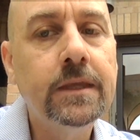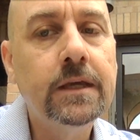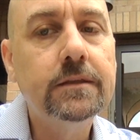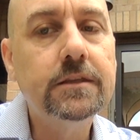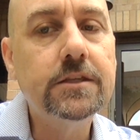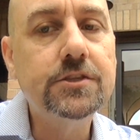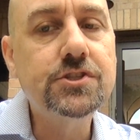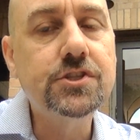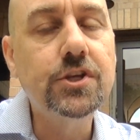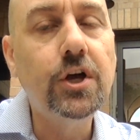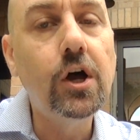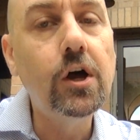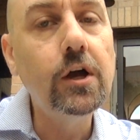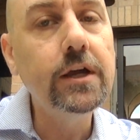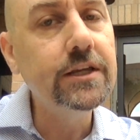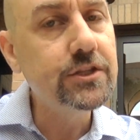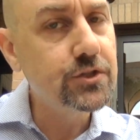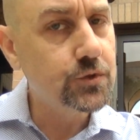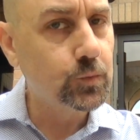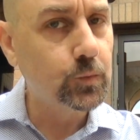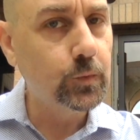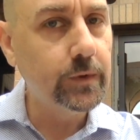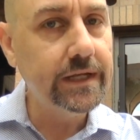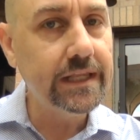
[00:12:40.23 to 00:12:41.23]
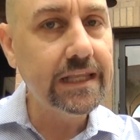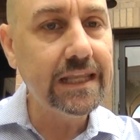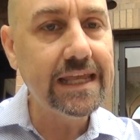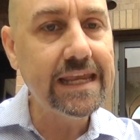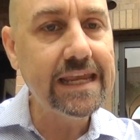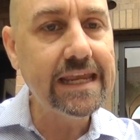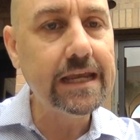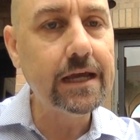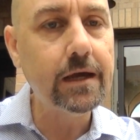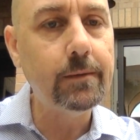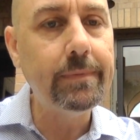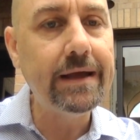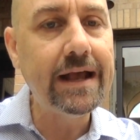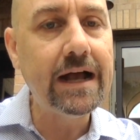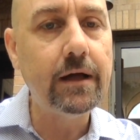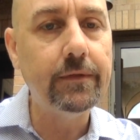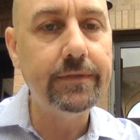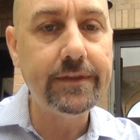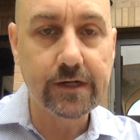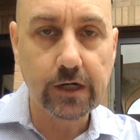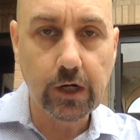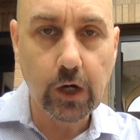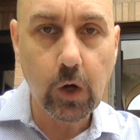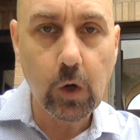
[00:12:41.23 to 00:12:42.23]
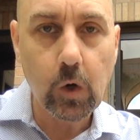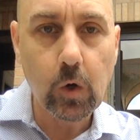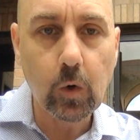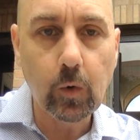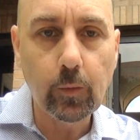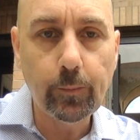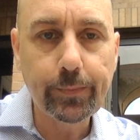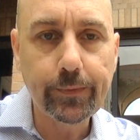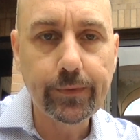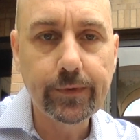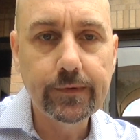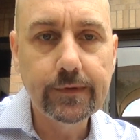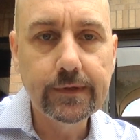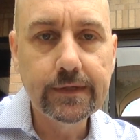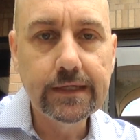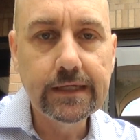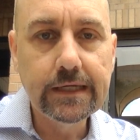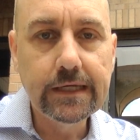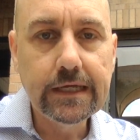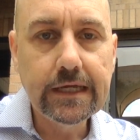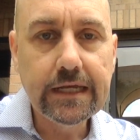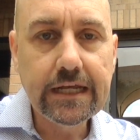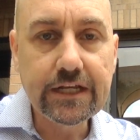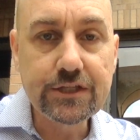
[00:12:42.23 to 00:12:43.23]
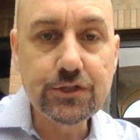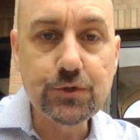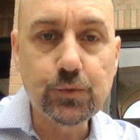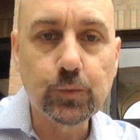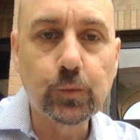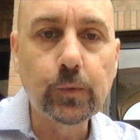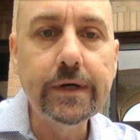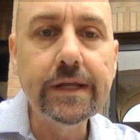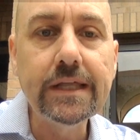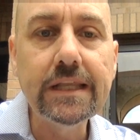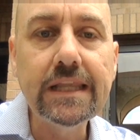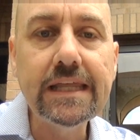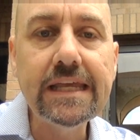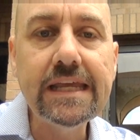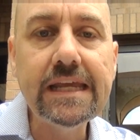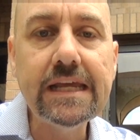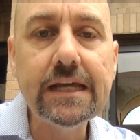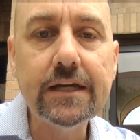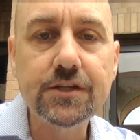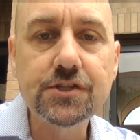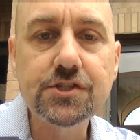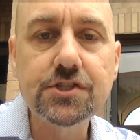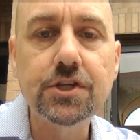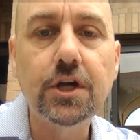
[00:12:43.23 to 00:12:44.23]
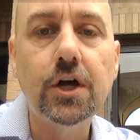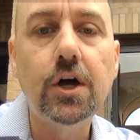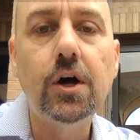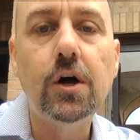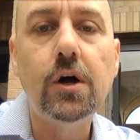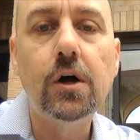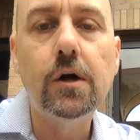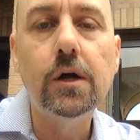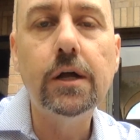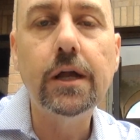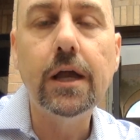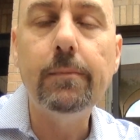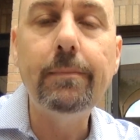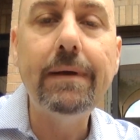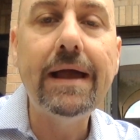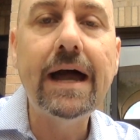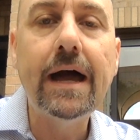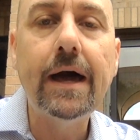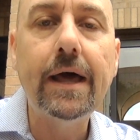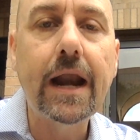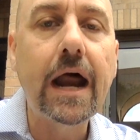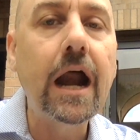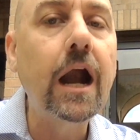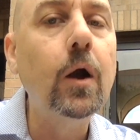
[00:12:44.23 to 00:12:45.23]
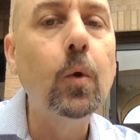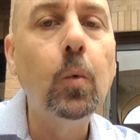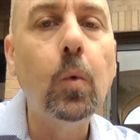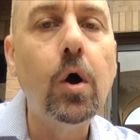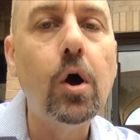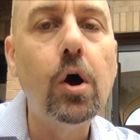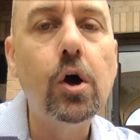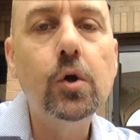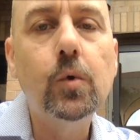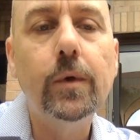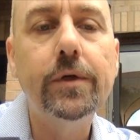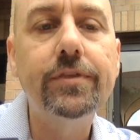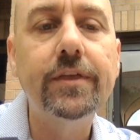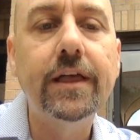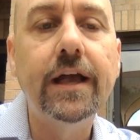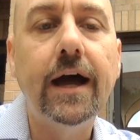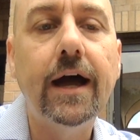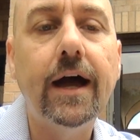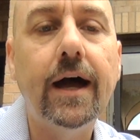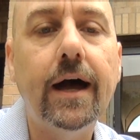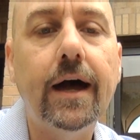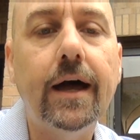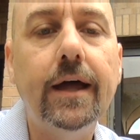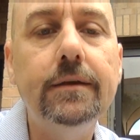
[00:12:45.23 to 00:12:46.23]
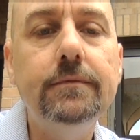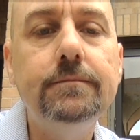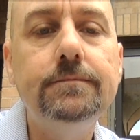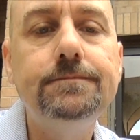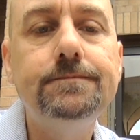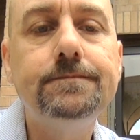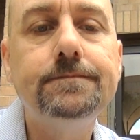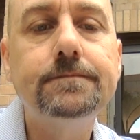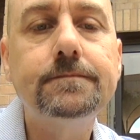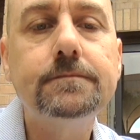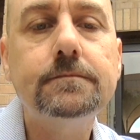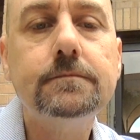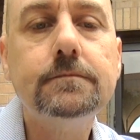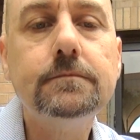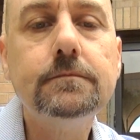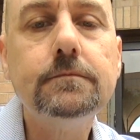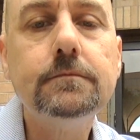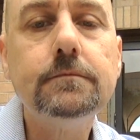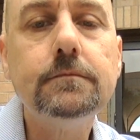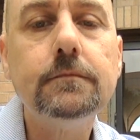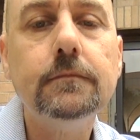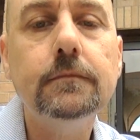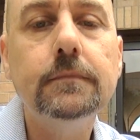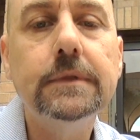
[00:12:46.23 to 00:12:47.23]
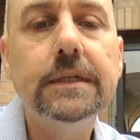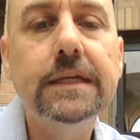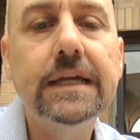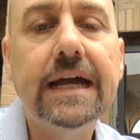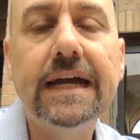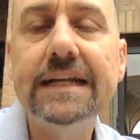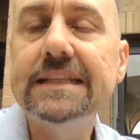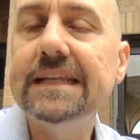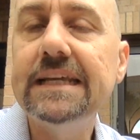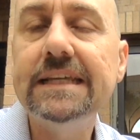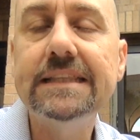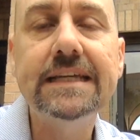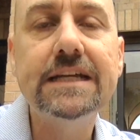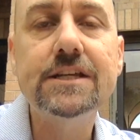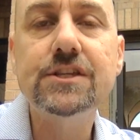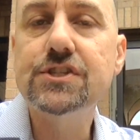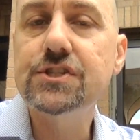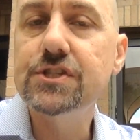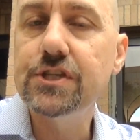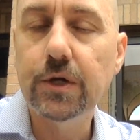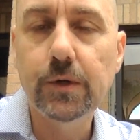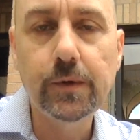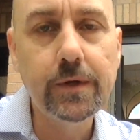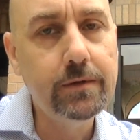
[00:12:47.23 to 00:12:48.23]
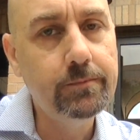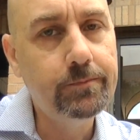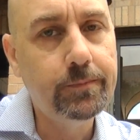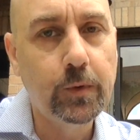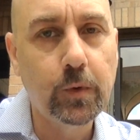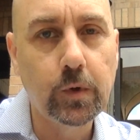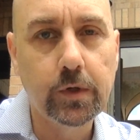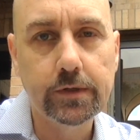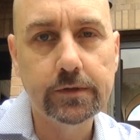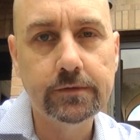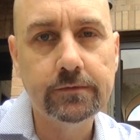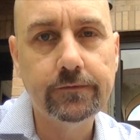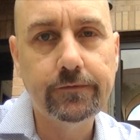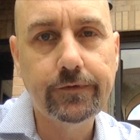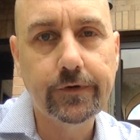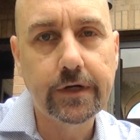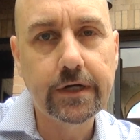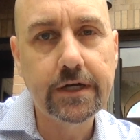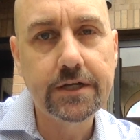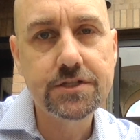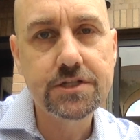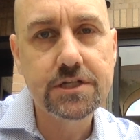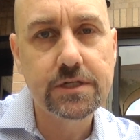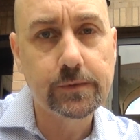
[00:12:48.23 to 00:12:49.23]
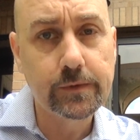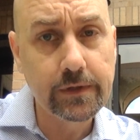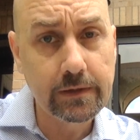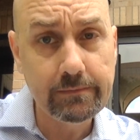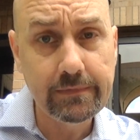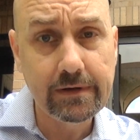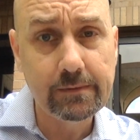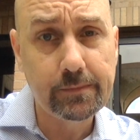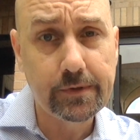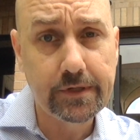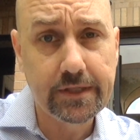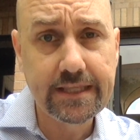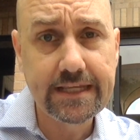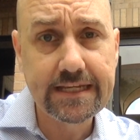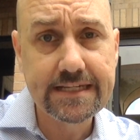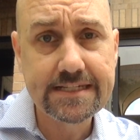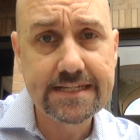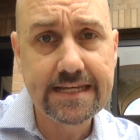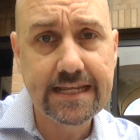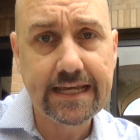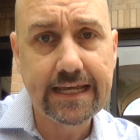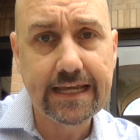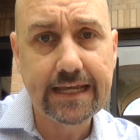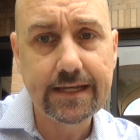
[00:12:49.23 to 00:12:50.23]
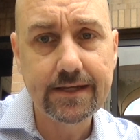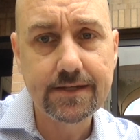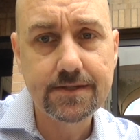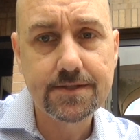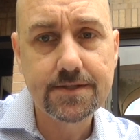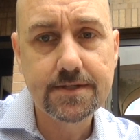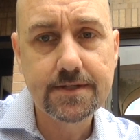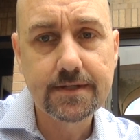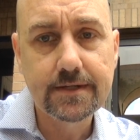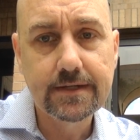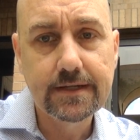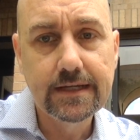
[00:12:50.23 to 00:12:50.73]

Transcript: the song is really about their hope. It's really a song about our walk with God. I think that's so important for us to remember these days,